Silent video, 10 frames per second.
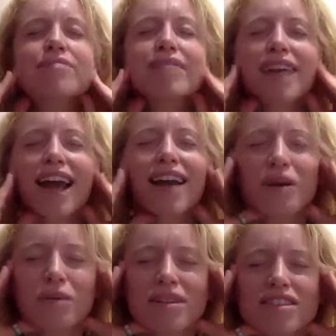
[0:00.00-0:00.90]
Again,
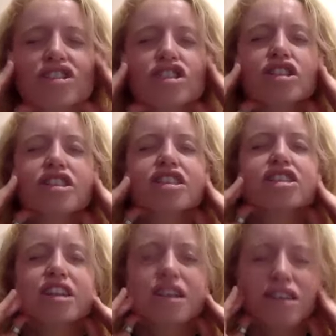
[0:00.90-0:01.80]
nobody's
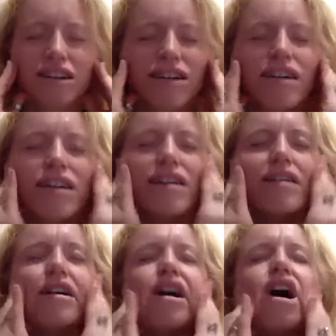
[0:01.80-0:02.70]
judging. Or
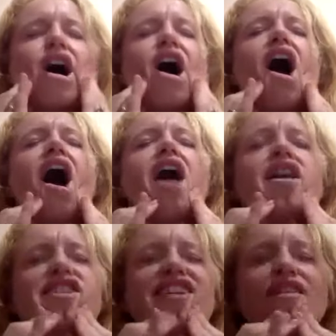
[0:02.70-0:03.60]

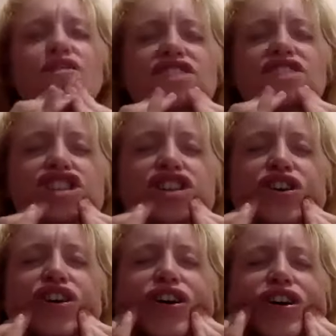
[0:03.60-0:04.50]
just down over the
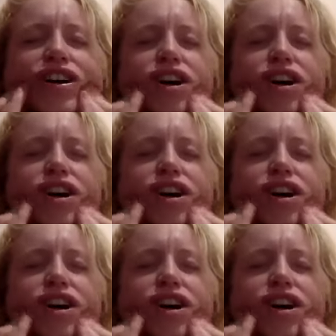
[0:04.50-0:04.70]
jaw.